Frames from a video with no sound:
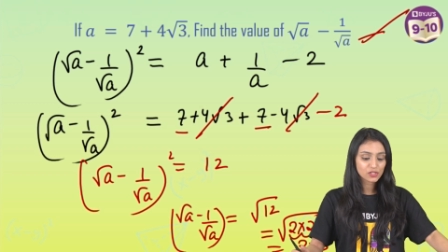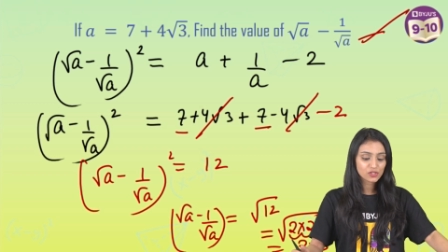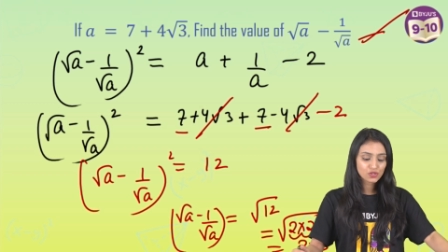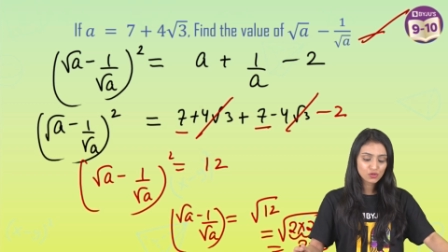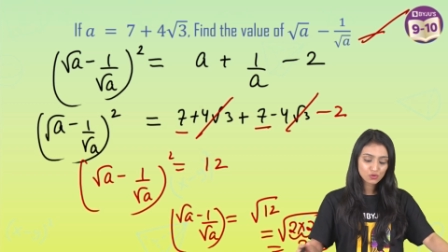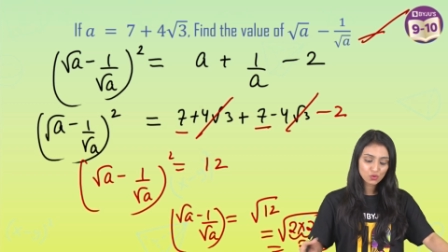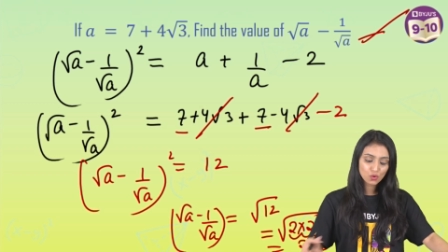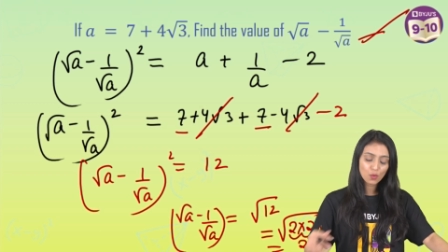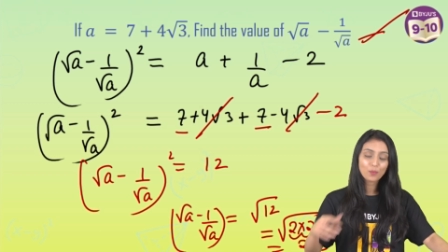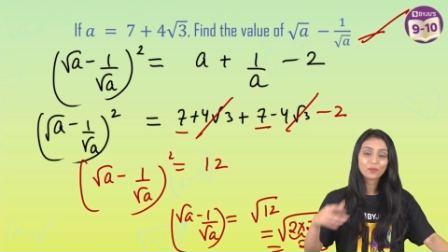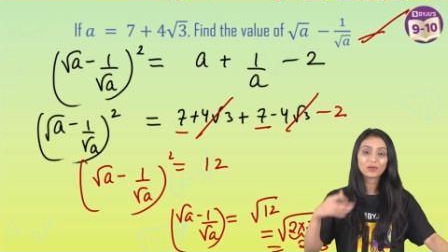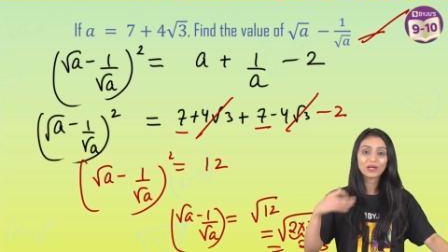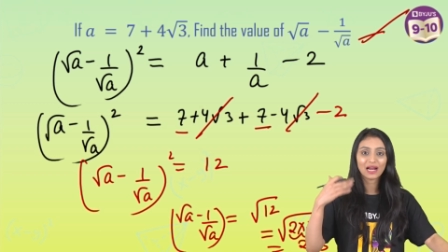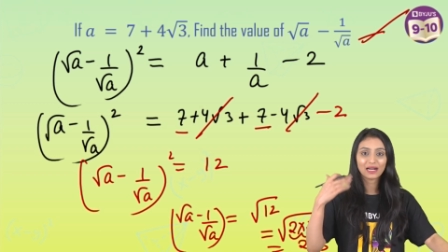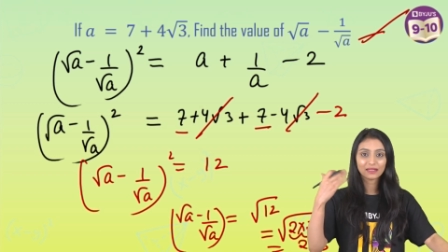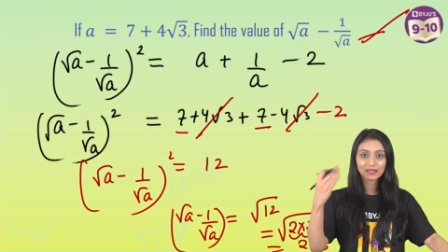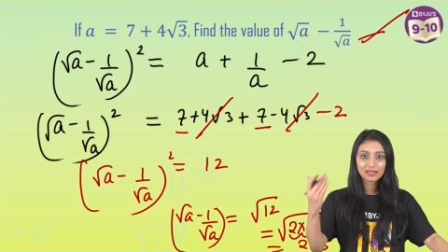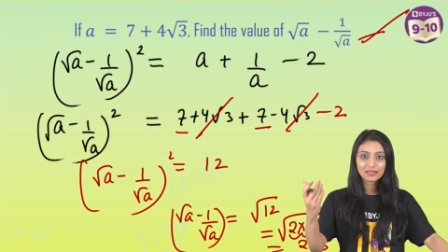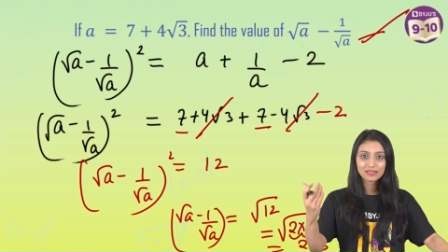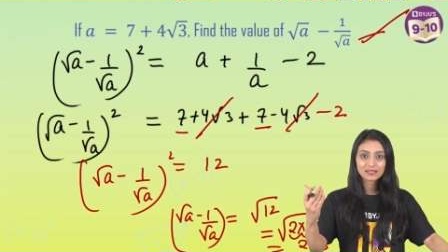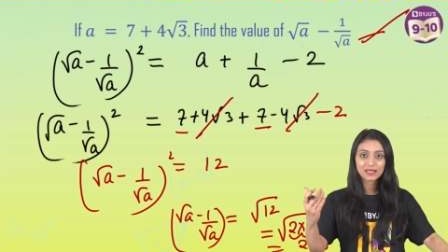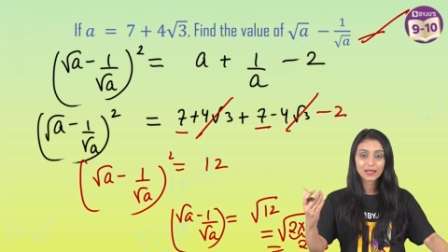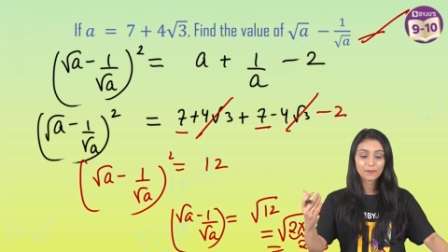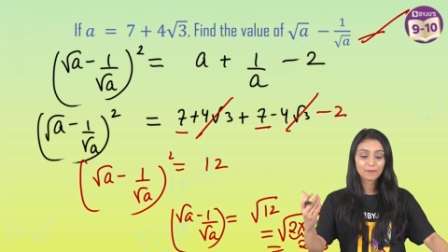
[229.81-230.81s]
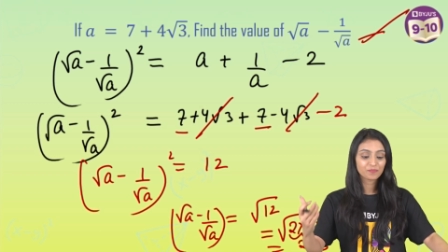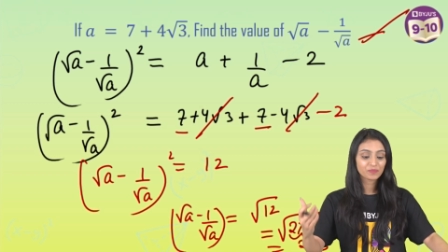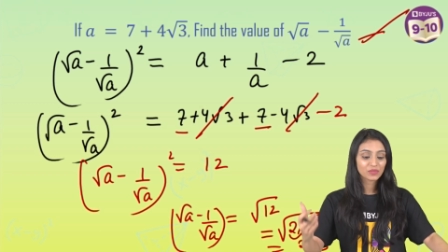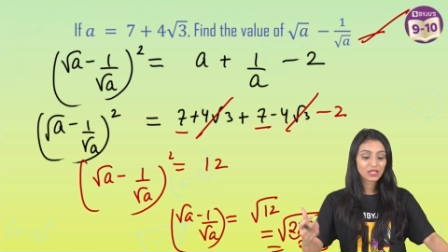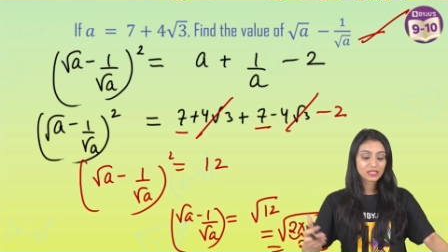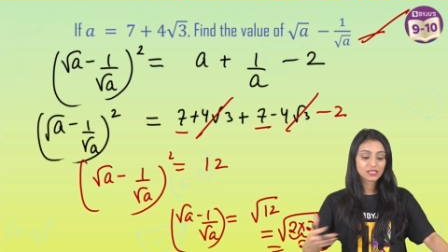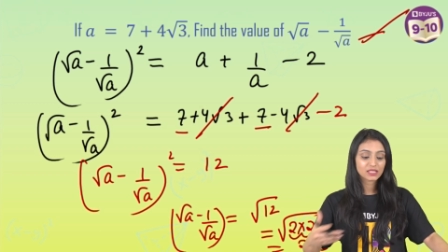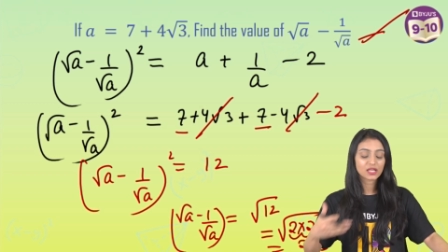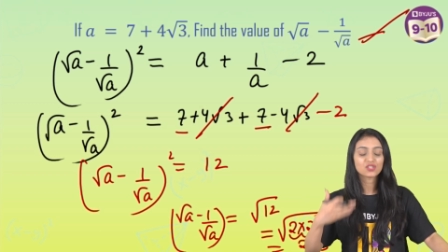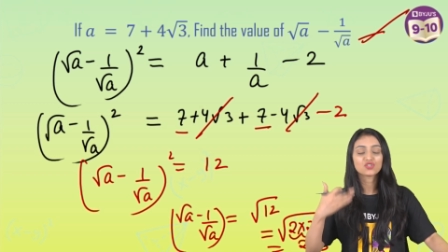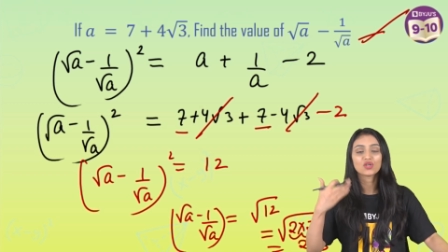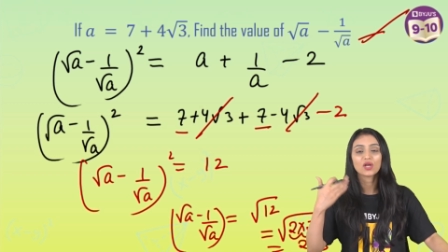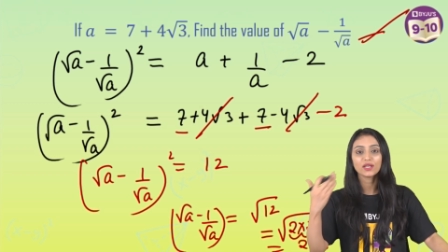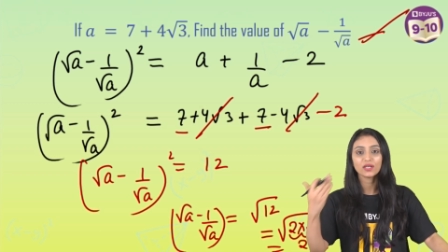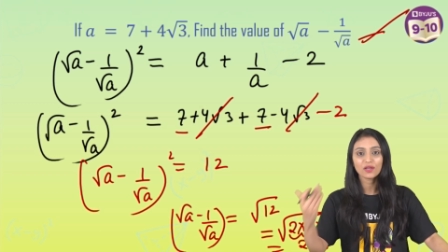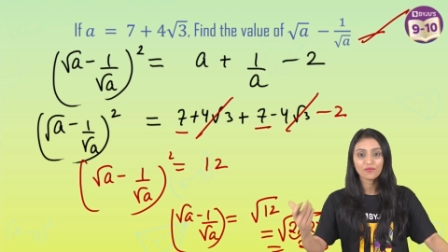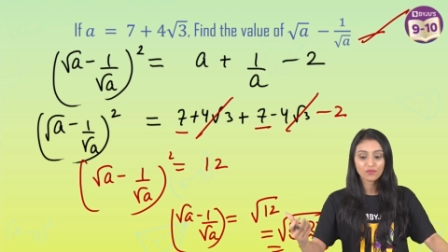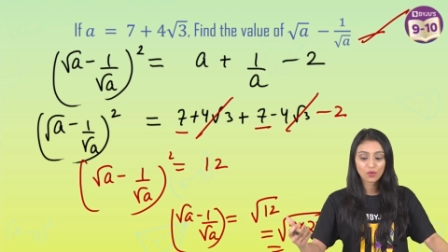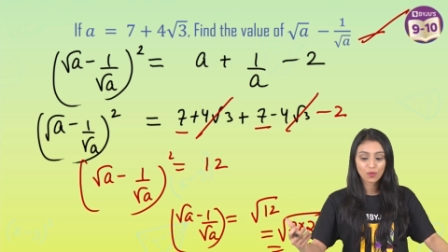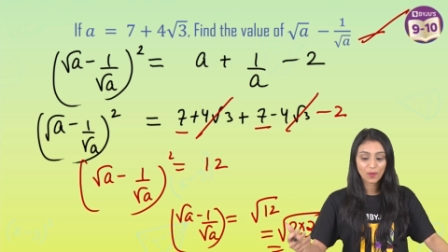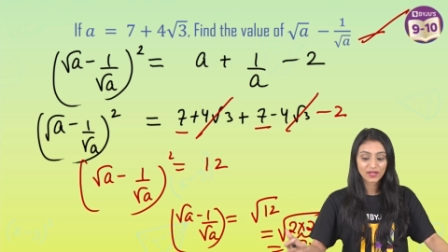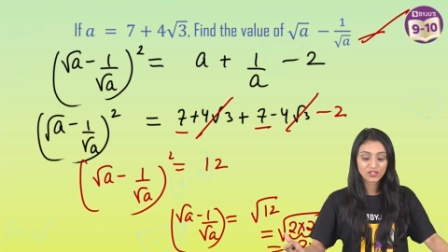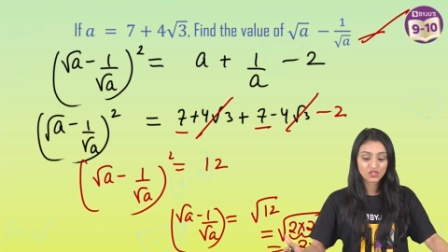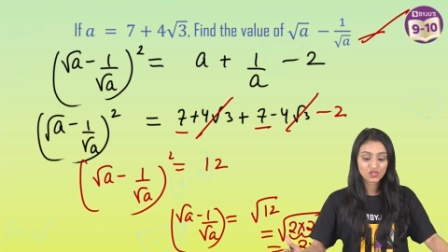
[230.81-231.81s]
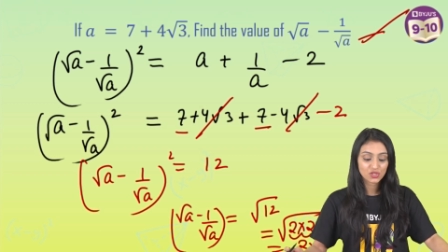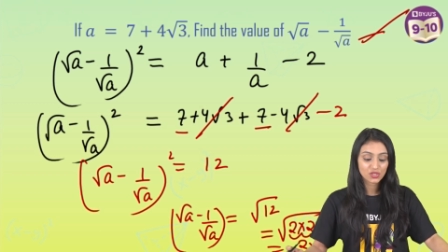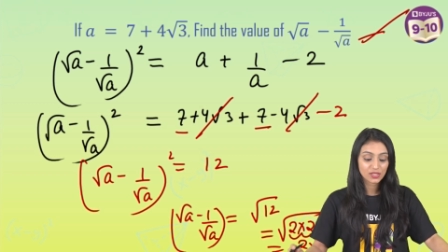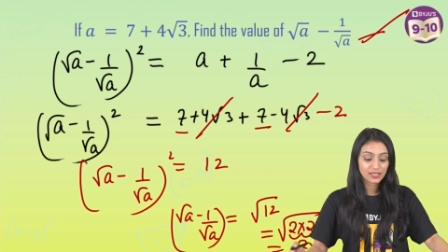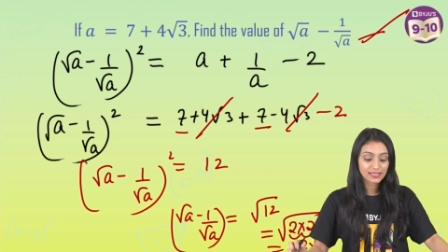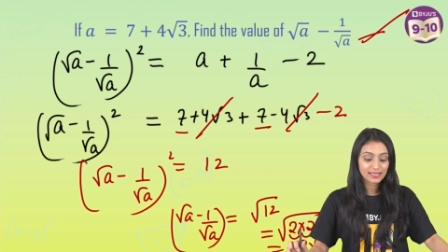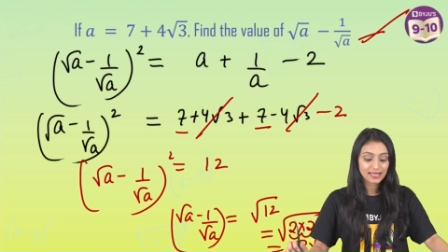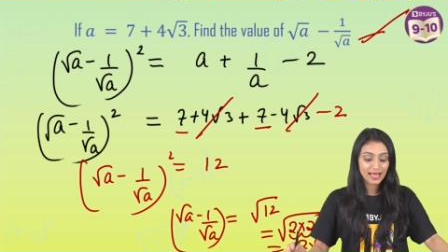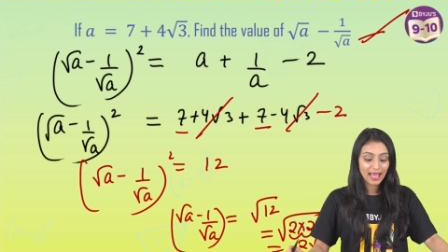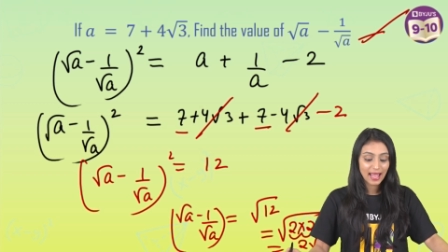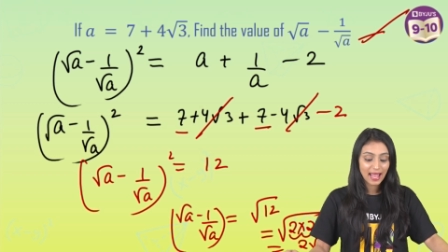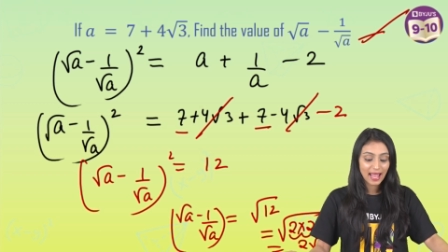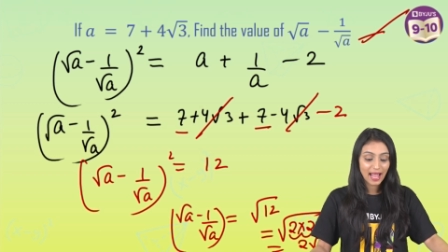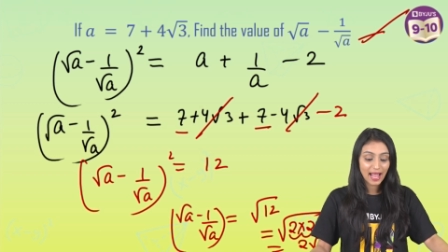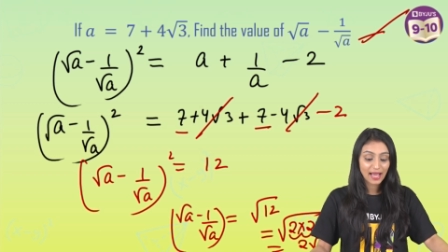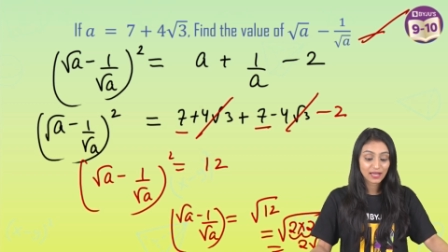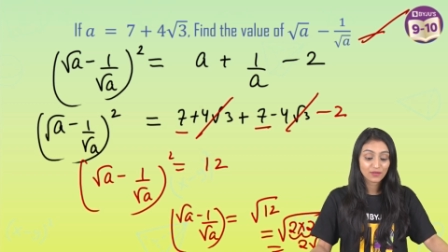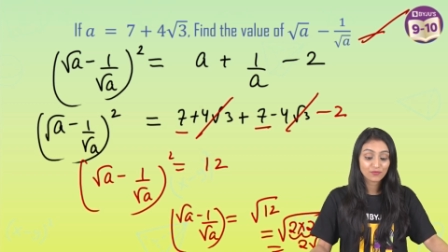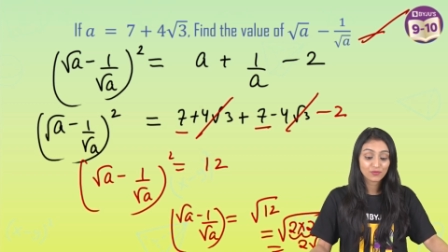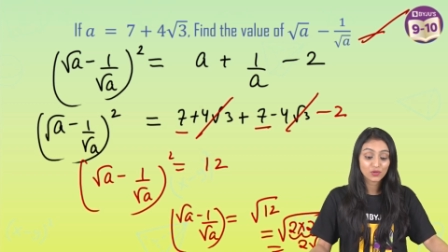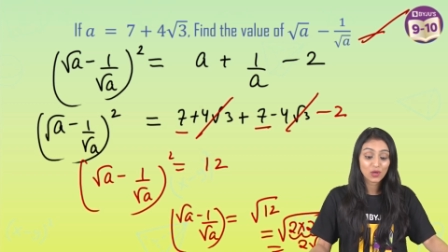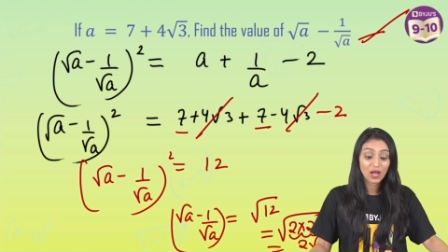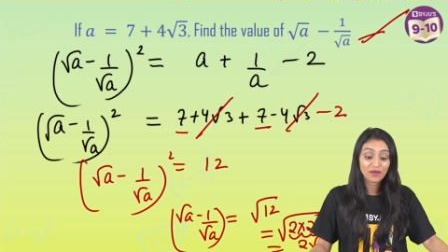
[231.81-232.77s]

So do practice them, such kind of questions. And if you